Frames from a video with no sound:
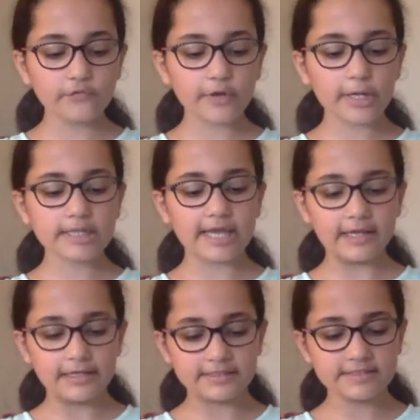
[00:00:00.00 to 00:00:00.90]
Pale
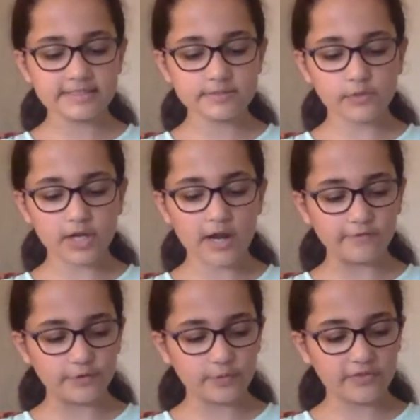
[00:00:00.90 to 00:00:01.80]
hands were
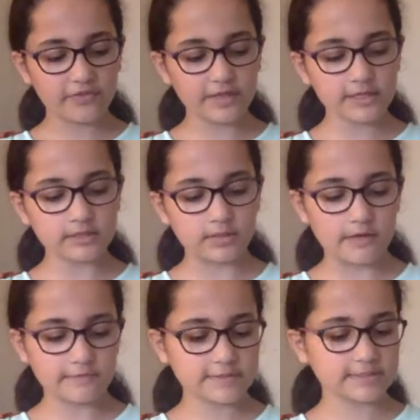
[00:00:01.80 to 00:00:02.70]
covered with thin
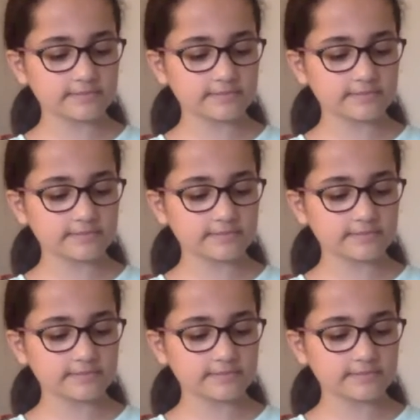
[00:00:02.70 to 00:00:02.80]
gloves.